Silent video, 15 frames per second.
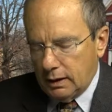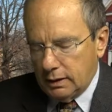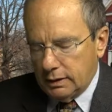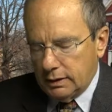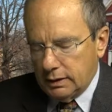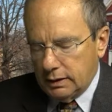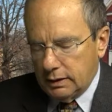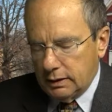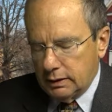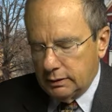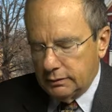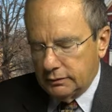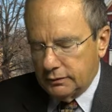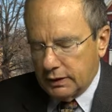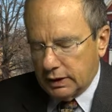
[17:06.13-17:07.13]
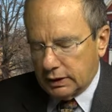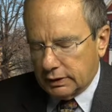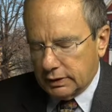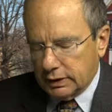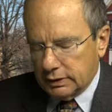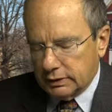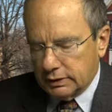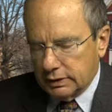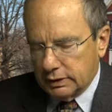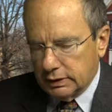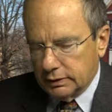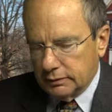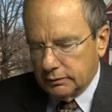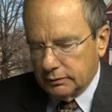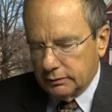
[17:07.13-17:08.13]
the fact that
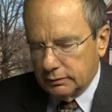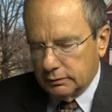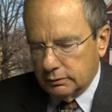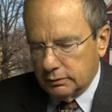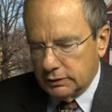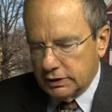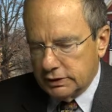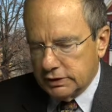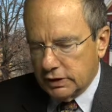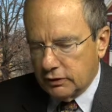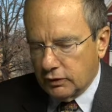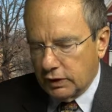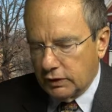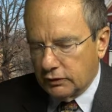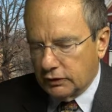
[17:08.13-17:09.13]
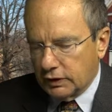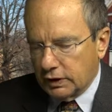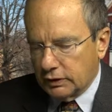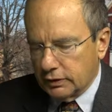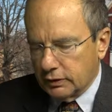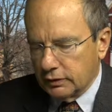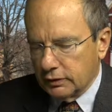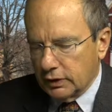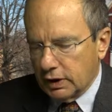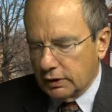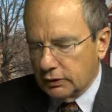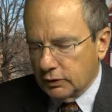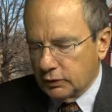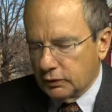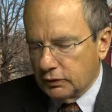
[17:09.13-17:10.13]
the generators on
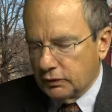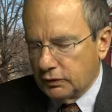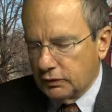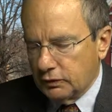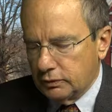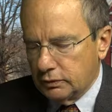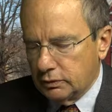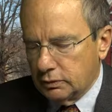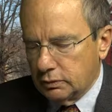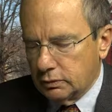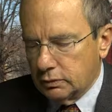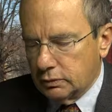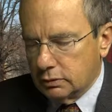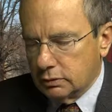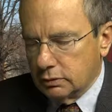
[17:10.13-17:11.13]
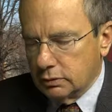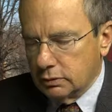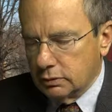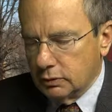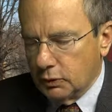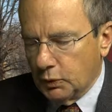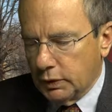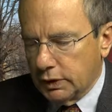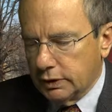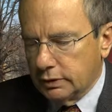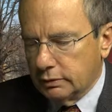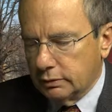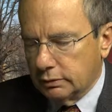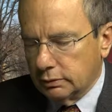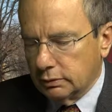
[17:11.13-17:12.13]
those
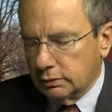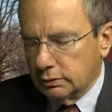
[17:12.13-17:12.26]
wind